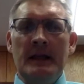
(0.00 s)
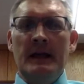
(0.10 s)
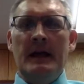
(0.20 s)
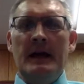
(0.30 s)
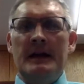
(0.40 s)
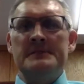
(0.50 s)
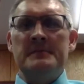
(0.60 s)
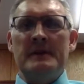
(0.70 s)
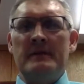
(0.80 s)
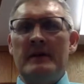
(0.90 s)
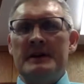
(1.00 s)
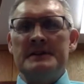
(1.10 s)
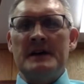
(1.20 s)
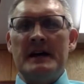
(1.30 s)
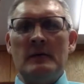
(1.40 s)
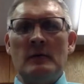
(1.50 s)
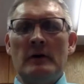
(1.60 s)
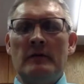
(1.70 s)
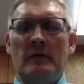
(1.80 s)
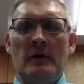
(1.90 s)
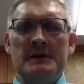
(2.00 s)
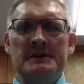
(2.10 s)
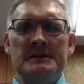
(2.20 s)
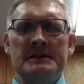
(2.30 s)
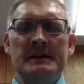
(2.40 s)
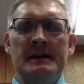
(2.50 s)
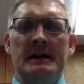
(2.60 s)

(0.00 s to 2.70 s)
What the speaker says: And it's been very exciting work for us.